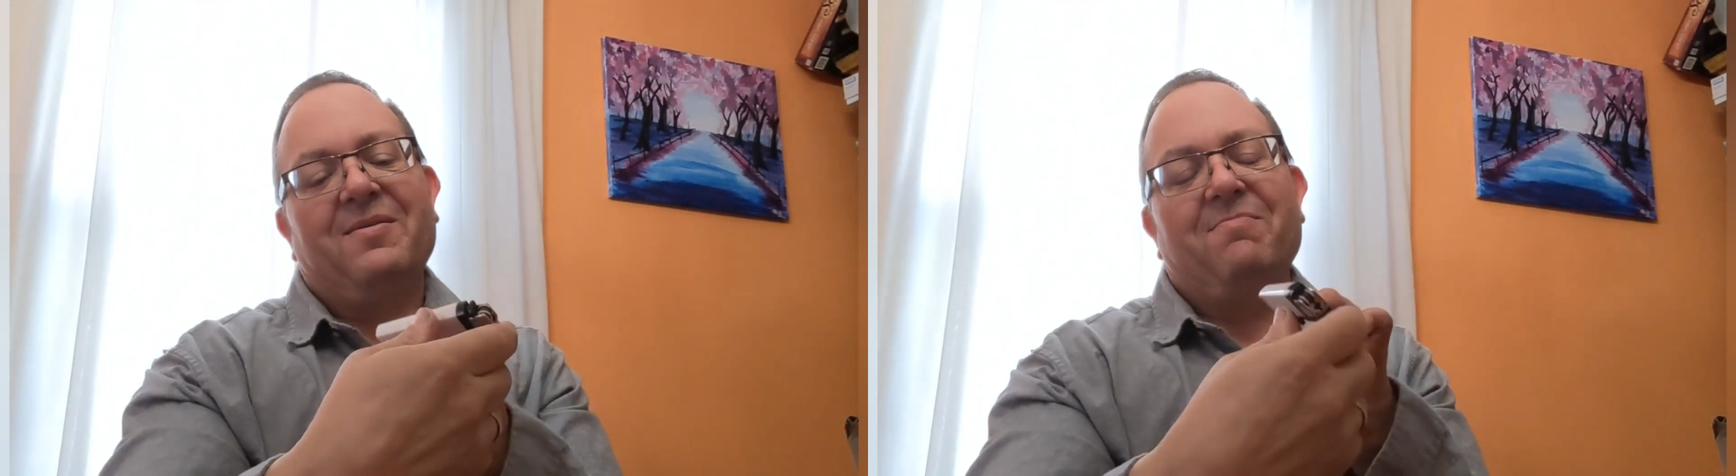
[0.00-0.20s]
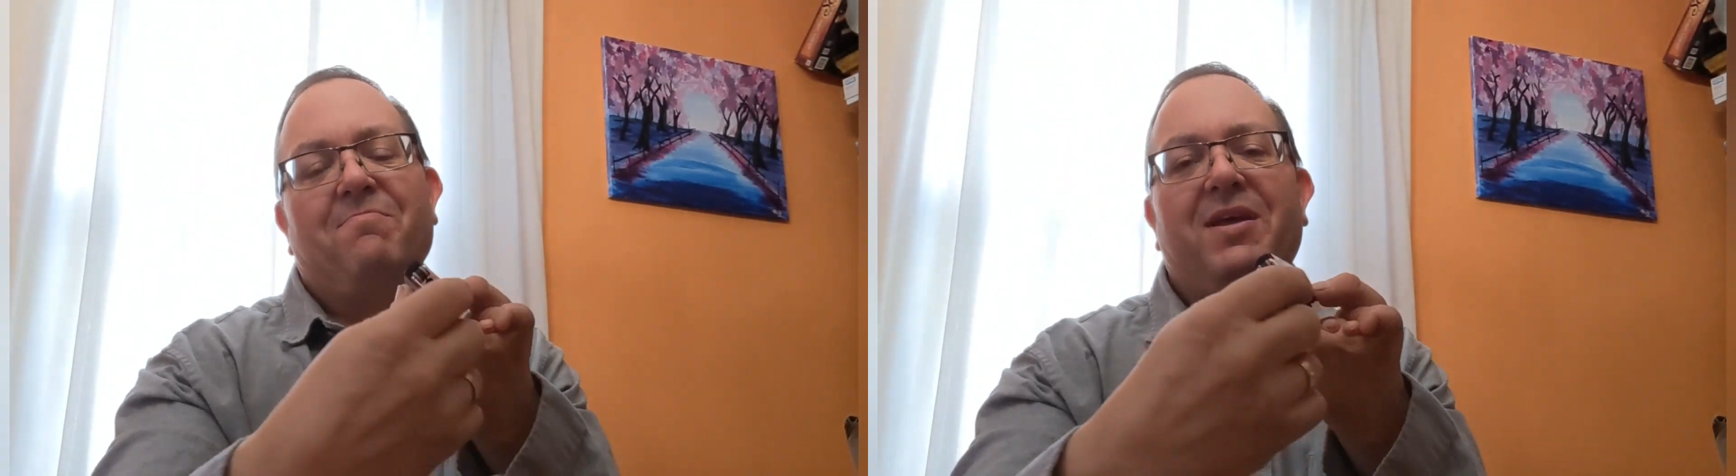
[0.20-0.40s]

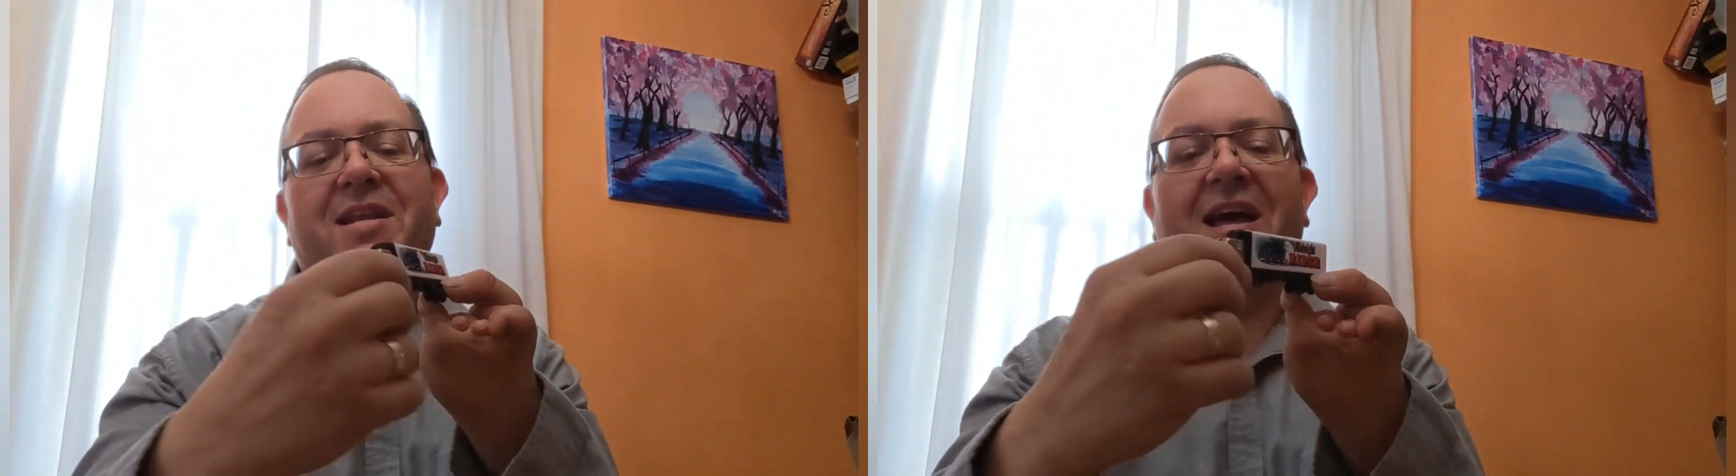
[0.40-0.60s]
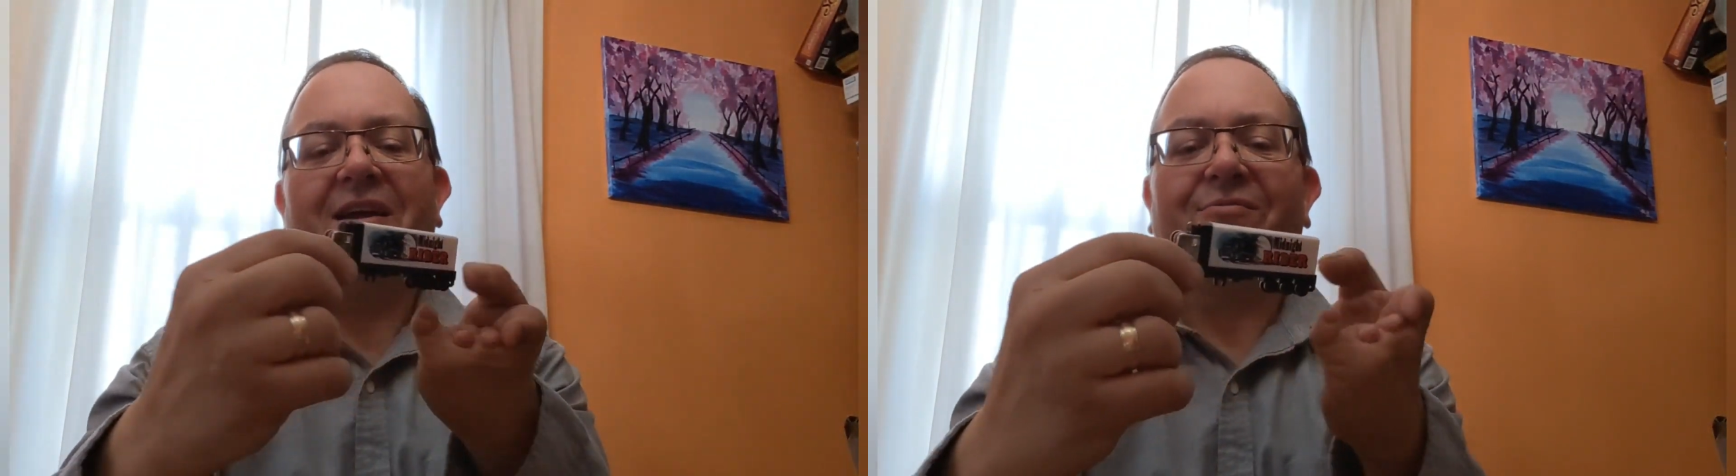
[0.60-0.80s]

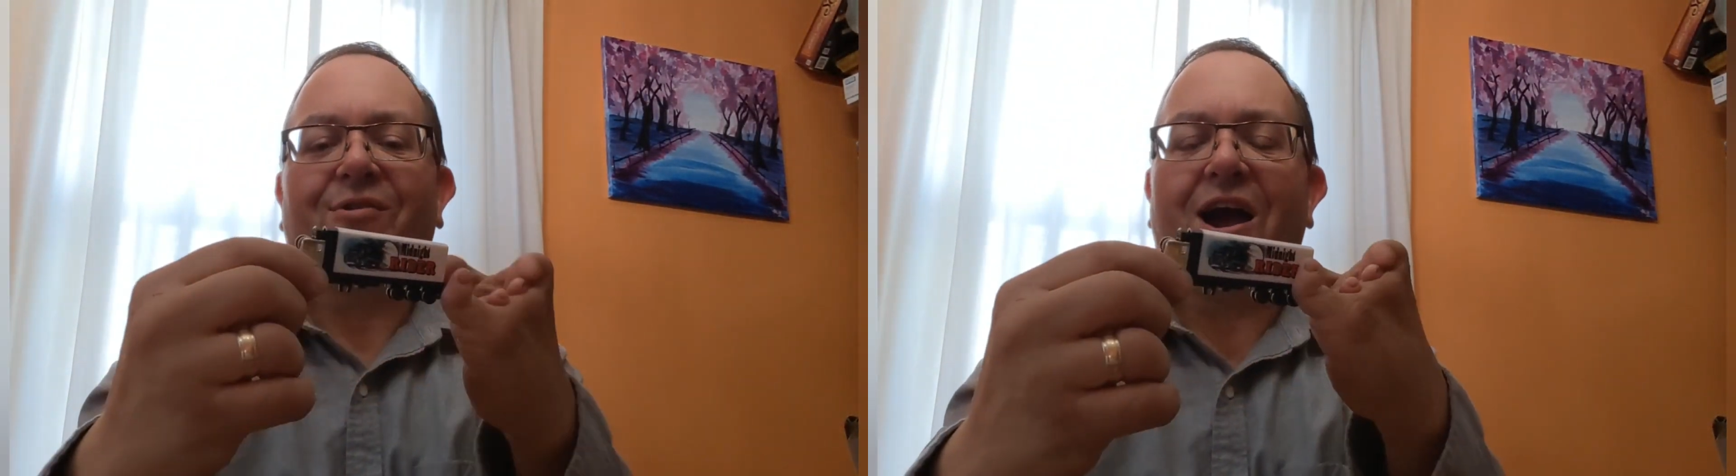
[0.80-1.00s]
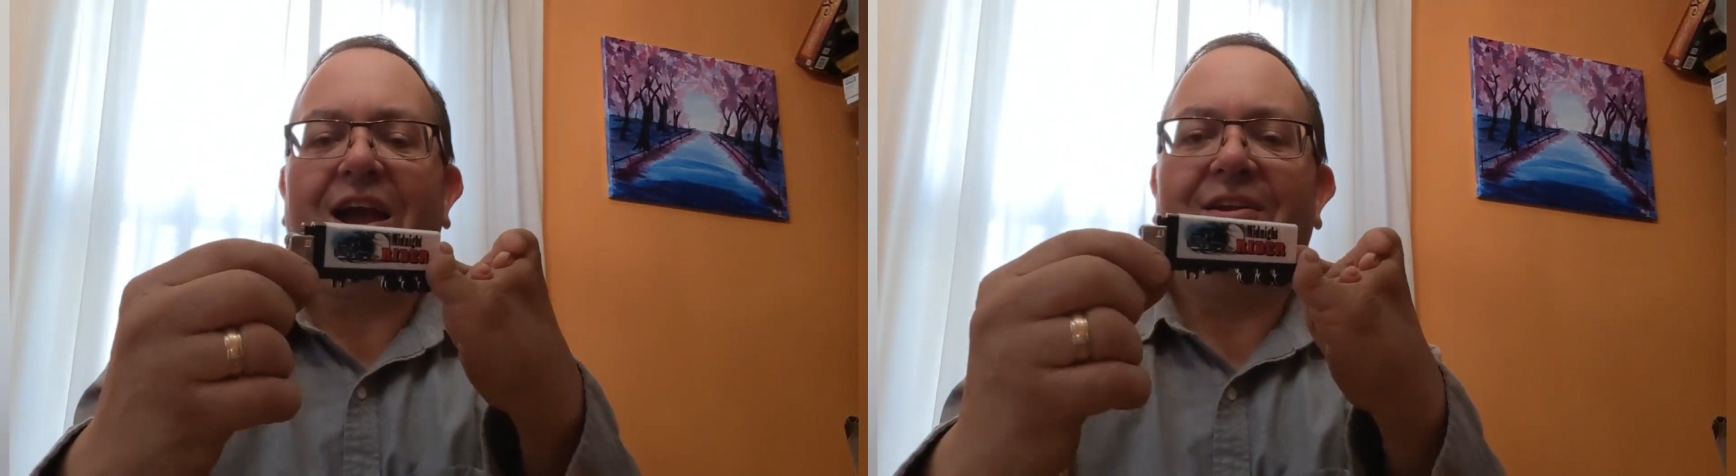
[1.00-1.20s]
Midnight
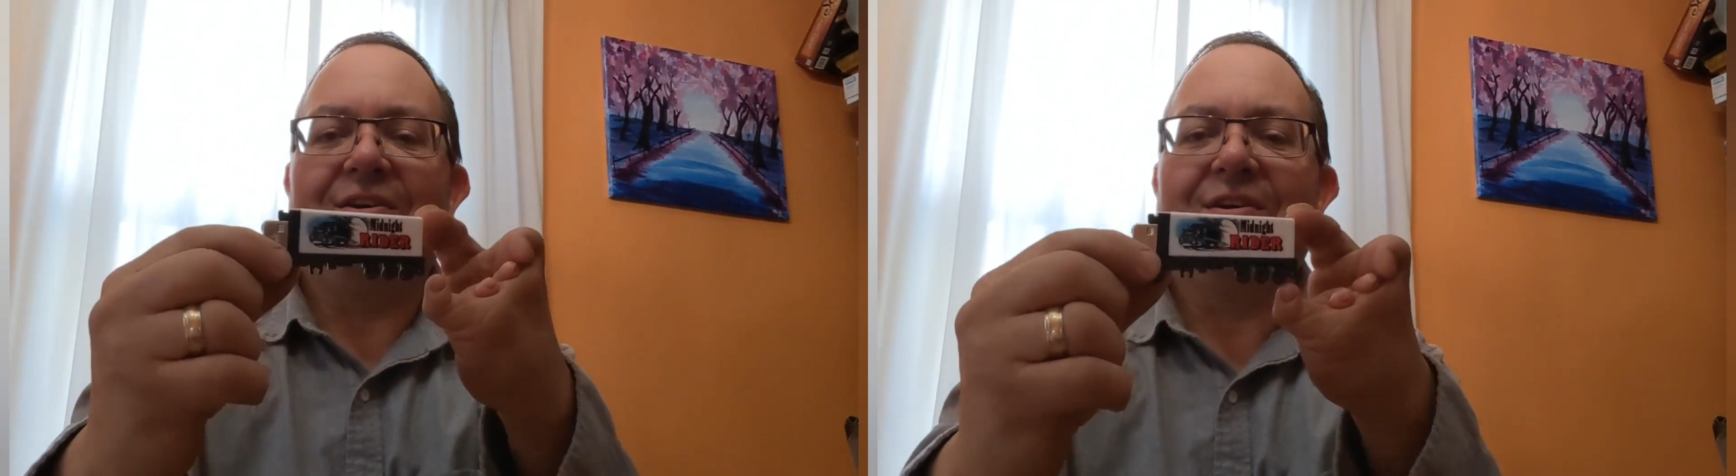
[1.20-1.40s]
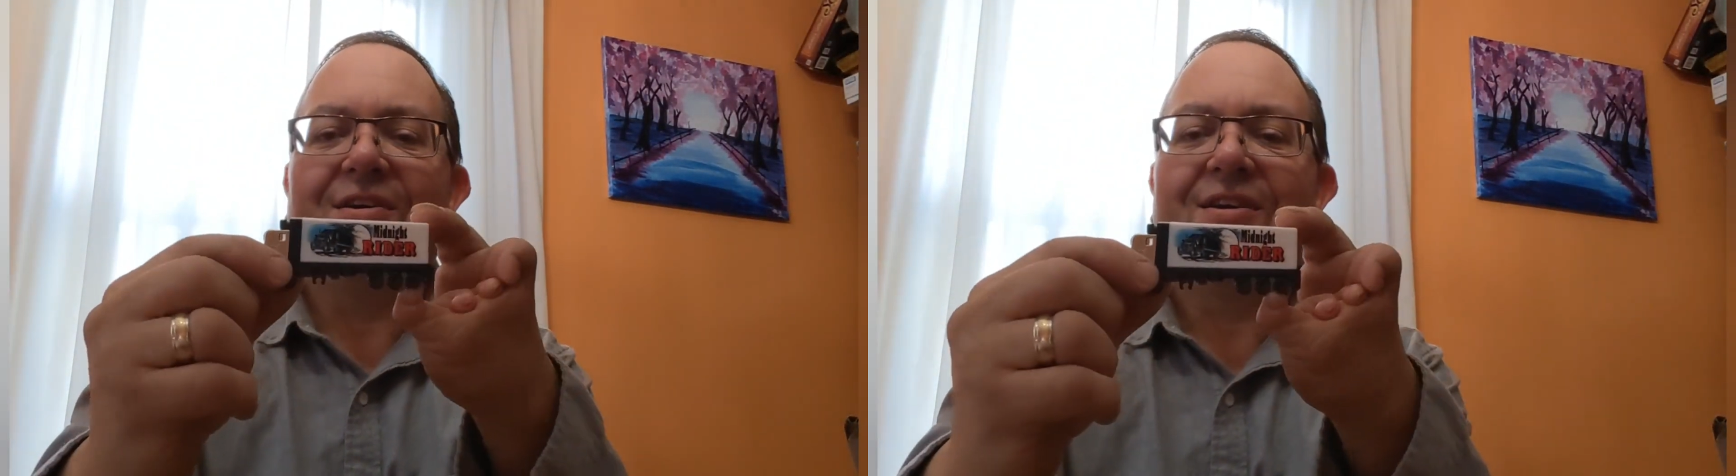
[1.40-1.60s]

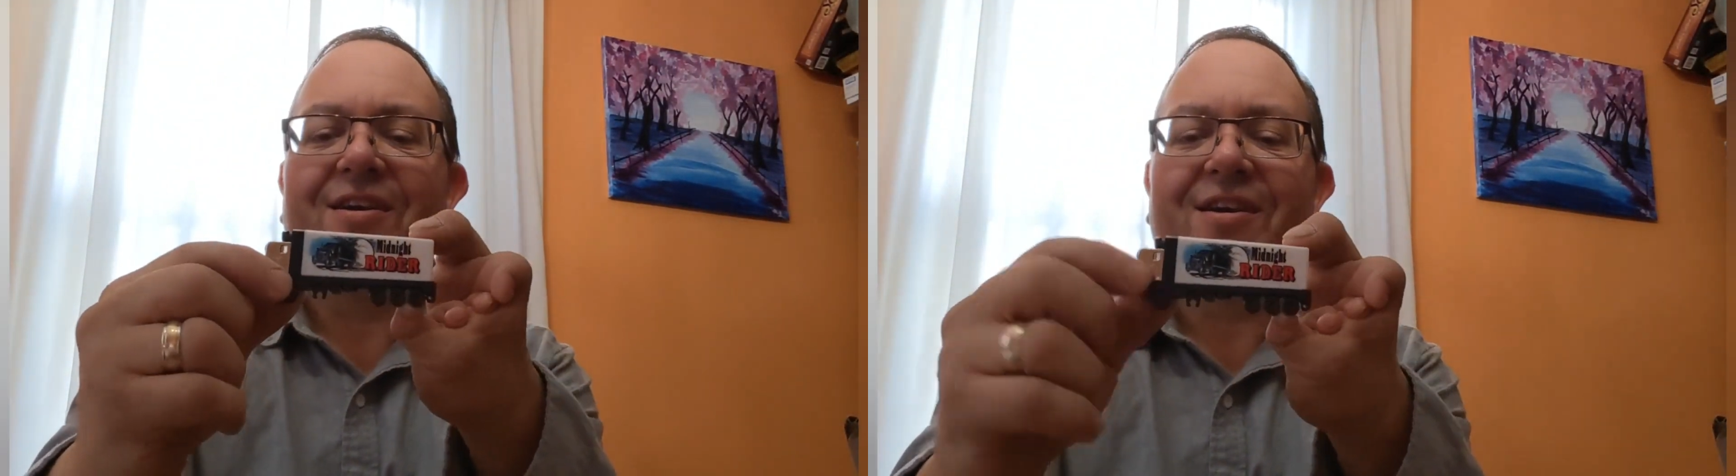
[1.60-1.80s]
Rider